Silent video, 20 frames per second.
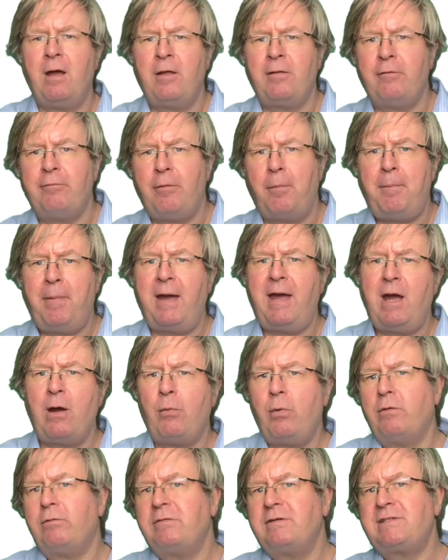The repair
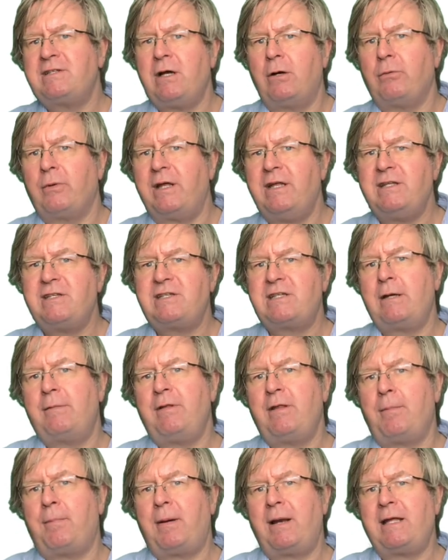will result in some
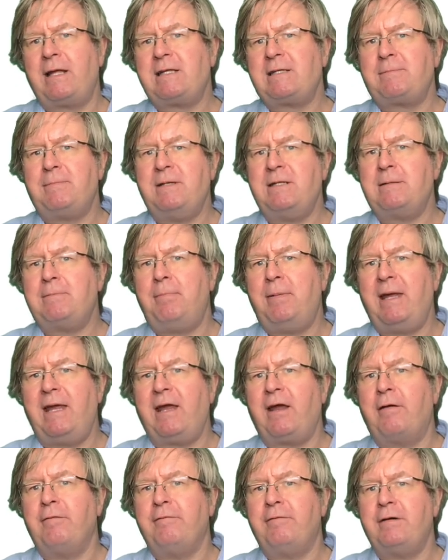of the plasmids
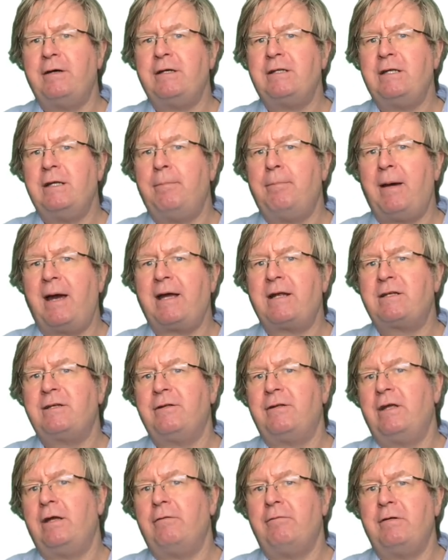being converted back to
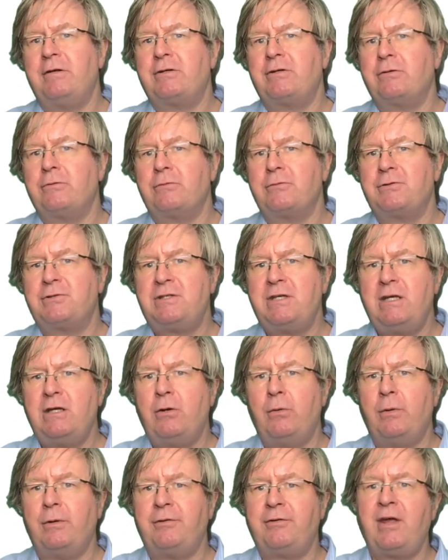the original
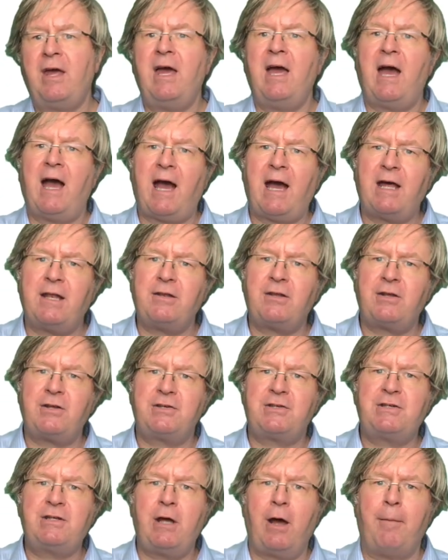sequence and
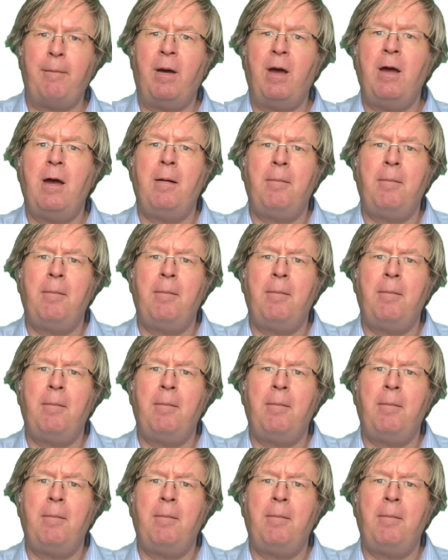some